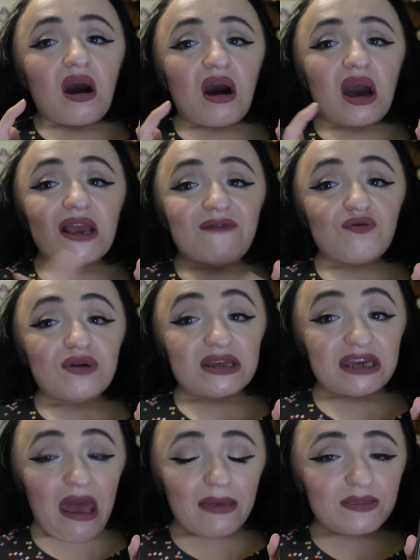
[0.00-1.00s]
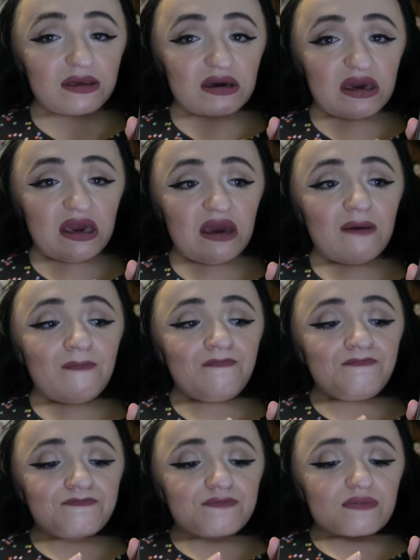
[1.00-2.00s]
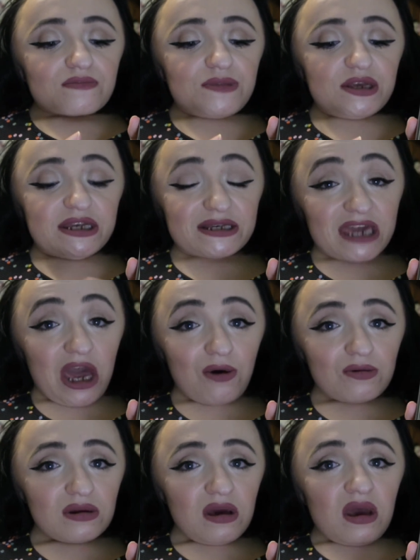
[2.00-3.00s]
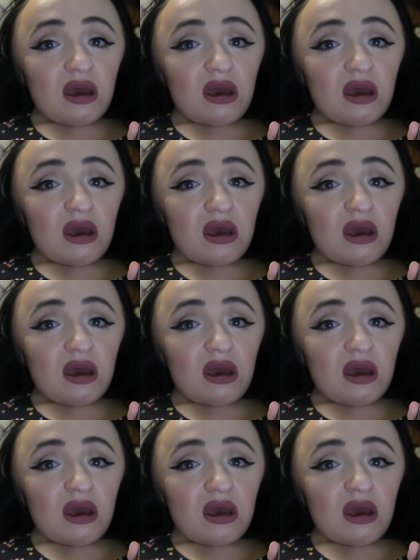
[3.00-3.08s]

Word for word: Uh, if you can get the the discount,